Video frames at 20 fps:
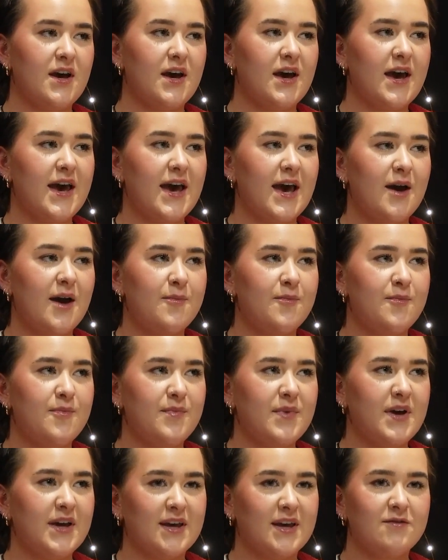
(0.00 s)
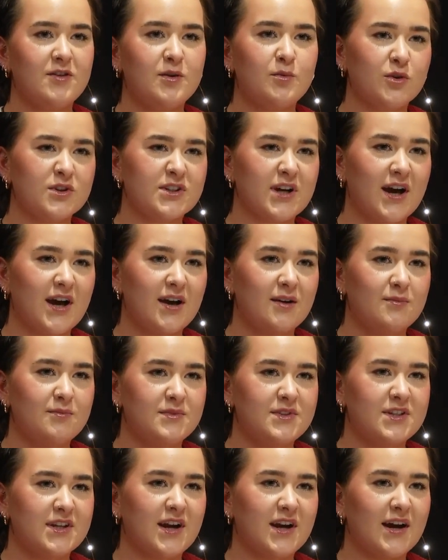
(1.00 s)
it gave you more time
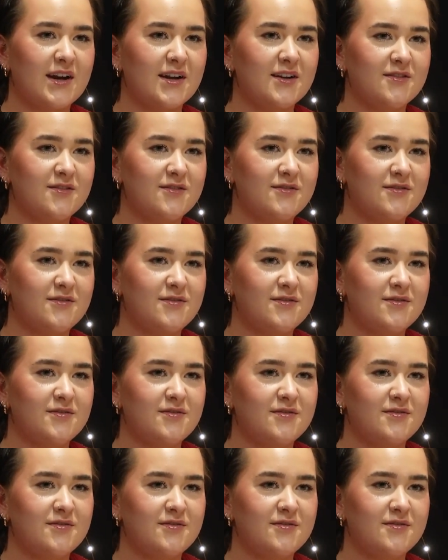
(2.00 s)
to kind of